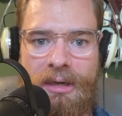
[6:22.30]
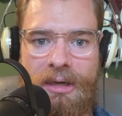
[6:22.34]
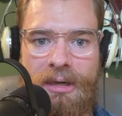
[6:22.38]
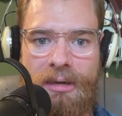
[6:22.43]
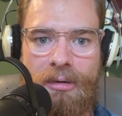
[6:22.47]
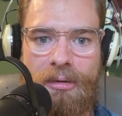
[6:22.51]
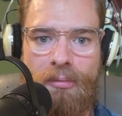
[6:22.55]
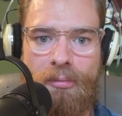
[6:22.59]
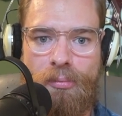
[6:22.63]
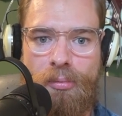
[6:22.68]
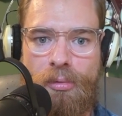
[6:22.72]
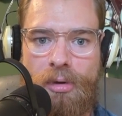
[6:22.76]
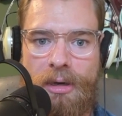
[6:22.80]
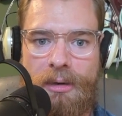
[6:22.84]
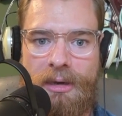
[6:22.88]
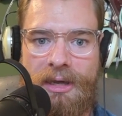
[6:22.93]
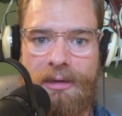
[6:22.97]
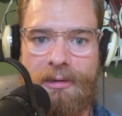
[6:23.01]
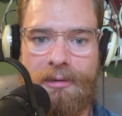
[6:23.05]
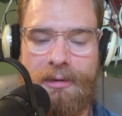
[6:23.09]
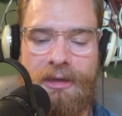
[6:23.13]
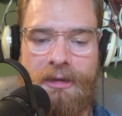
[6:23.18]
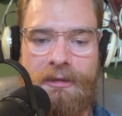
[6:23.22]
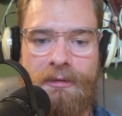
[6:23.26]
one
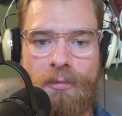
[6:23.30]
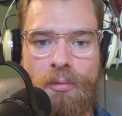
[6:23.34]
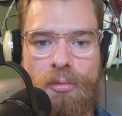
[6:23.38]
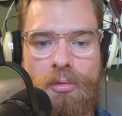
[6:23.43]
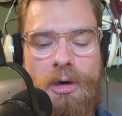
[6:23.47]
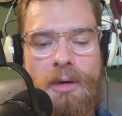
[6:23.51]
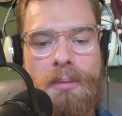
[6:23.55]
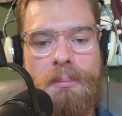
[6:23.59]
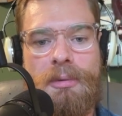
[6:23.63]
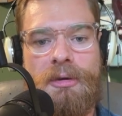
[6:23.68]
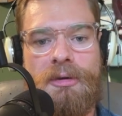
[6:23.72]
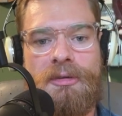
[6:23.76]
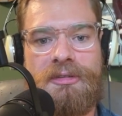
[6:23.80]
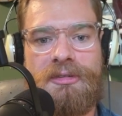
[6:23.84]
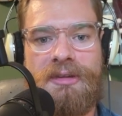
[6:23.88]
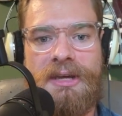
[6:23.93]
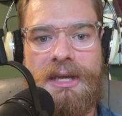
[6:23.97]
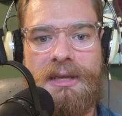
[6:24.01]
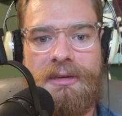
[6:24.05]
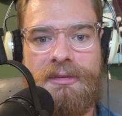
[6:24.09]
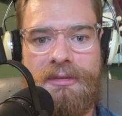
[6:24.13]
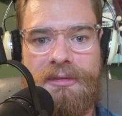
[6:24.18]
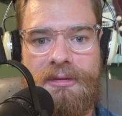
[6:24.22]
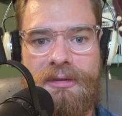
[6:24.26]
at least
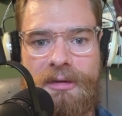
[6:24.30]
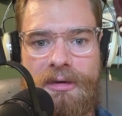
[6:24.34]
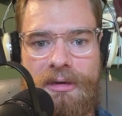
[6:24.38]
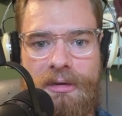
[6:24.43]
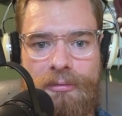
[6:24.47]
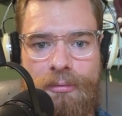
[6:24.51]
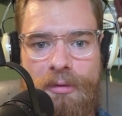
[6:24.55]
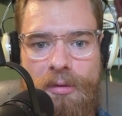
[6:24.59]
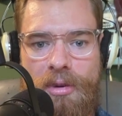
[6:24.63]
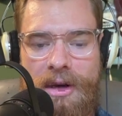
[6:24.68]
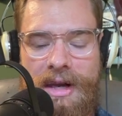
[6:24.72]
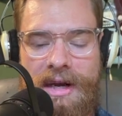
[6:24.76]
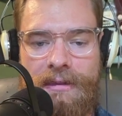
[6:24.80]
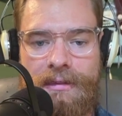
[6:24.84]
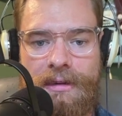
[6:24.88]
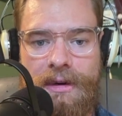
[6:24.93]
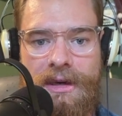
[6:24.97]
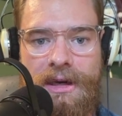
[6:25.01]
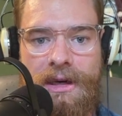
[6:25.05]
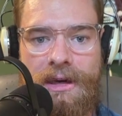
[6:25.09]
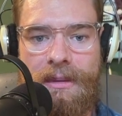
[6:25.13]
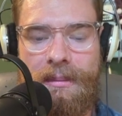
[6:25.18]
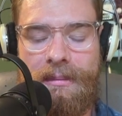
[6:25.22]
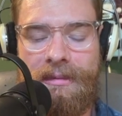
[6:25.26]
1% of whatever
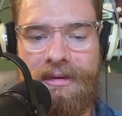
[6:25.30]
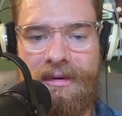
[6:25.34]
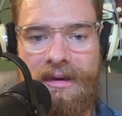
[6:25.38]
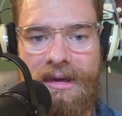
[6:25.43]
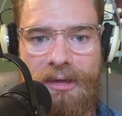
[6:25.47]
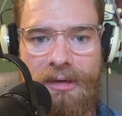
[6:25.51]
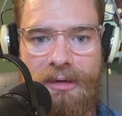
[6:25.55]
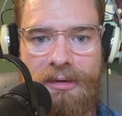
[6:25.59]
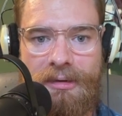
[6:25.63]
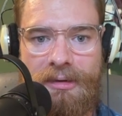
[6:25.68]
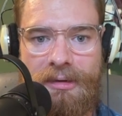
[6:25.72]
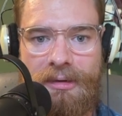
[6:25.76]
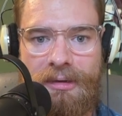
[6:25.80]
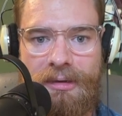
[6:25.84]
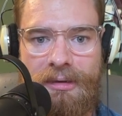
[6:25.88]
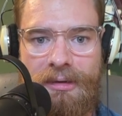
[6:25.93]
comes in,